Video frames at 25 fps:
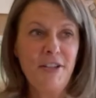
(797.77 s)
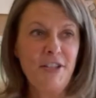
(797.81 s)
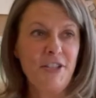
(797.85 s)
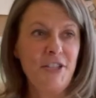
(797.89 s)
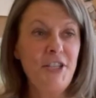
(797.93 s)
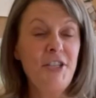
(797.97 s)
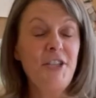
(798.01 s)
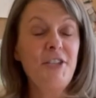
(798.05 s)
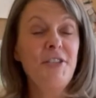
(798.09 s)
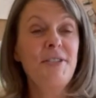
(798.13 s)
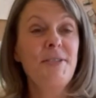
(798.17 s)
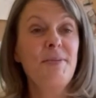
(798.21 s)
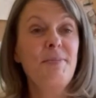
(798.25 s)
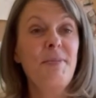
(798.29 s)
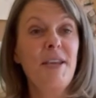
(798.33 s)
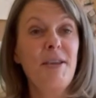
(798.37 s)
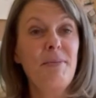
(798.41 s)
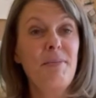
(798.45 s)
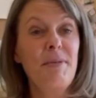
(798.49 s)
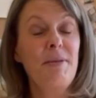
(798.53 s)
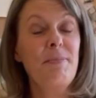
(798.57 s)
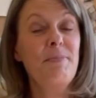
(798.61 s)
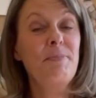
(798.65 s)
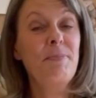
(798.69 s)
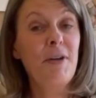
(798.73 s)
she used to make
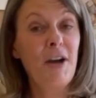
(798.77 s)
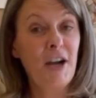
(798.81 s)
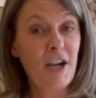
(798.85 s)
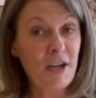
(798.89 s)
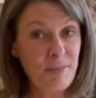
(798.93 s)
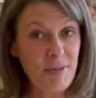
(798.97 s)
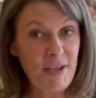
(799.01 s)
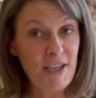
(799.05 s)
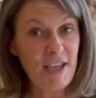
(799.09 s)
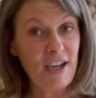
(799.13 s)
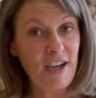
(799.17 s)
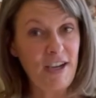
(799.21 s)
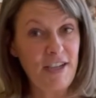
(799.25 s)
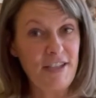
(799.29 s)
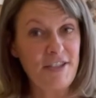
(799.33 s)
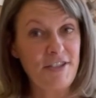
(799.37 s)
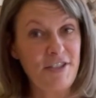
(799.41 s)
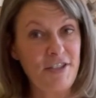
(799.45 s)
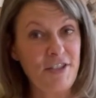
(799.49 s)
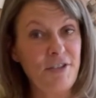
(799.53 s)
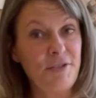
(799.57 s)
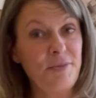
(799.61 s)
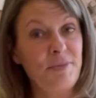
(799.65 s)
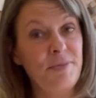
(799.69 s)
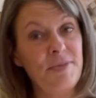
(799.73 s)
me Barbie
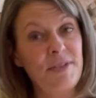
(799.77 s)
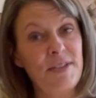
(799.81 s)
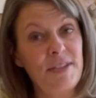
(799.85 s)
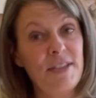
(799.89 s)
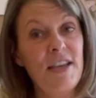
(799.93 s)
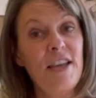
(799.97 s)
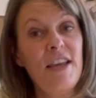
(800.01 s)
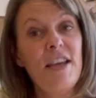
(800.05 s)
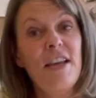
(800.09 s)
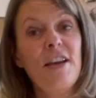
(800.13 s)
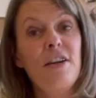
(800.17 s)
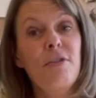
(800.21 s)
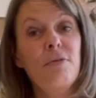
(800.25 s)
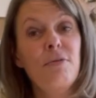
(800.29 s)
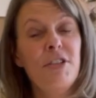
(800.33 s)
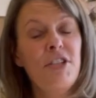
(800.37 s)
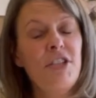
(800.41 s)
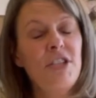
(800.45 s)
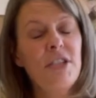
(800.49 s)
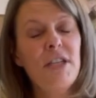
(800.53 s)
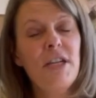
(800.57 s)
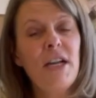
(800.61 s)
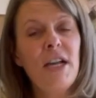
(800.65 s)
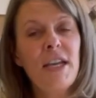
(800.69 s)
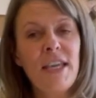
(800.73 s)
costumes,
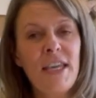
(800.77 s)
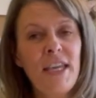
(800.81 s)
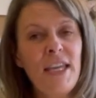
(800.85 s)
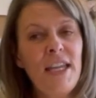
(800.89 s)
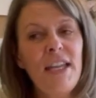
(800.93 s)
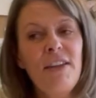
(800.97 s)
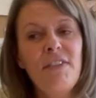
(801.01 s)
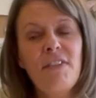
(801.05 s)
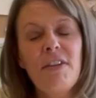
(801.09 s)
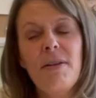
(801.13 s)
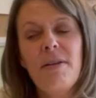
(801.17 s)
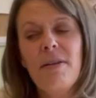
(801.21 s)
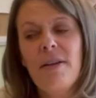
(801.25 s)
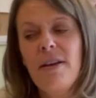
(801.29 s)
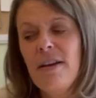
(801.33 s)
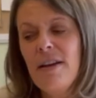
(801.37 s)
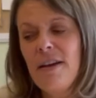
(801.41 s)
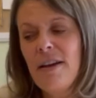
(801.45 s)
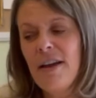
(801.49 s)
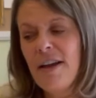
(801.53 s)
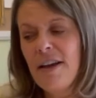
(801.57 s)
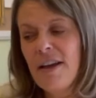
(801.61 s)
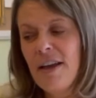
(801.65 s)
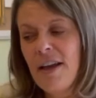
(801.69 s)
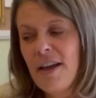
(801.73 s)
which I
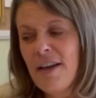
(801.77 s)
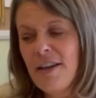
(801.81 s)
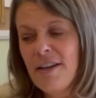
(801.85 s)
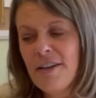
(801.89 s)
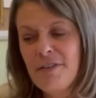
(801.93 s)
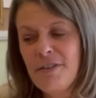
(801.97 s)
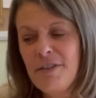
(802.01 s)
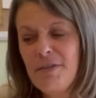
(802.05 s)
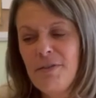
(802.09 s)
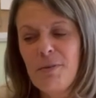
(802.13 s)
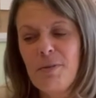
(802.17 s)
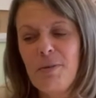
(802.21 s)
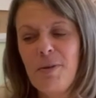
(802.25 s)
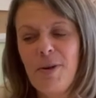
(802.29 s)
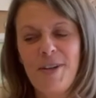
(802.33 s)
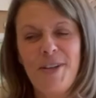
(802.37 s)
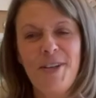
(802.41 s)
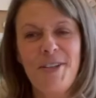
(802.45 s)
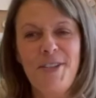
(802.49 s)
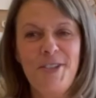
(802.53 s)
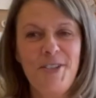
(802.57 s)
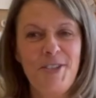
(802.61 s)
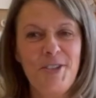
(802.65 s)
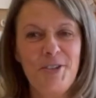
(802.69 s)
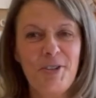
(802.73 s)
don't even want
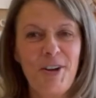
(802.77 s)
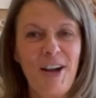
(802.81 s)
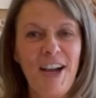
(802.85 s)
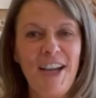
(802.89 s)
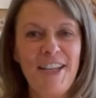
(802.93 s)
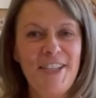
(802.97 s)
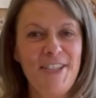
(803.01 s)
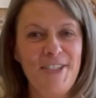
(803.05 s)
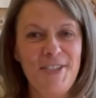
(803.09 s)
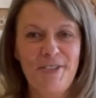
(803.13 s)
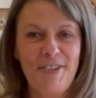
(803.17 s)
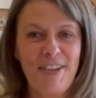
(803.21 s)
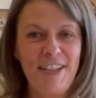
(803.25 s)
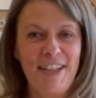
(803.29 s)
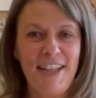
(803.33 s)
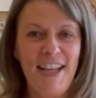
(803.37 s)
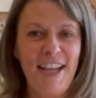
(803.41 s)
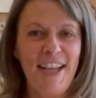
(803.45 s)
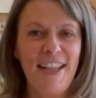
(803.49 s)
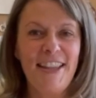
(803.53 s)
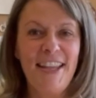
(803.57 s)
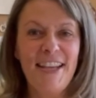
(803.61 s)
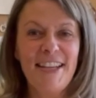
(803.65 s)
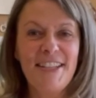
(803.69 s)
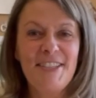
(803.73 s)
to try doing
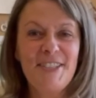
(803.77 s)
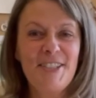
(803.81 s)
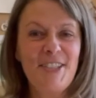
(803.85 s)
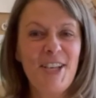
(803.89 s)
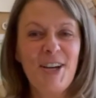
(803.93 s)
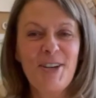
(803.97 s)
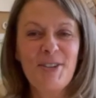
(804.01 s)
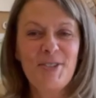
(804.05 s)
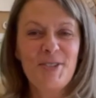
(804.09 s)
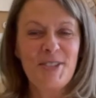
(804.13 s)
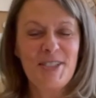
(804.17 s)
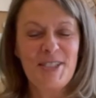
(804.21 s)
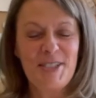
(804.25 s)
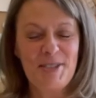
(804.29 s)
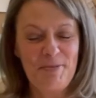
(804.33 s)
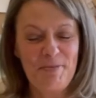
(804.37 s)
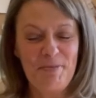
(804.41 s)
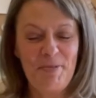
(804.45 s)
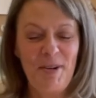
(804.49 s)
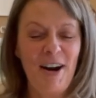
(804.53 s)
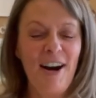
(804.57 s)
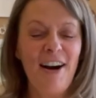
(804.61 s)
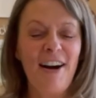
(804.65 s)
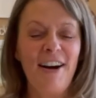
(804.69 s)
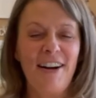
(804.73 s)
that. That's so
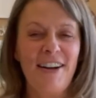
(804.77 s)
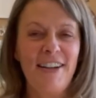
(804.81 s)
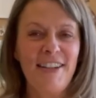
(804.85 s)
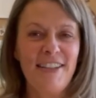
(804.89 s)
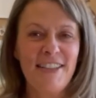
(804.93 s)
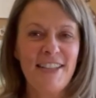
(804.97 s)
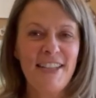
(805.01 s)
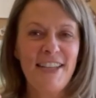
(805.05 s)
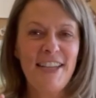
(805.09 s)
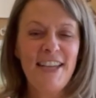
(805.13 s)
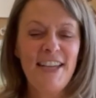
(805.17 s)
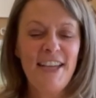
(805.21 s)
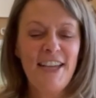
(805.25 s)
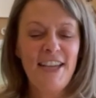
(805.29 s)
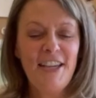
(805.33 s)
small.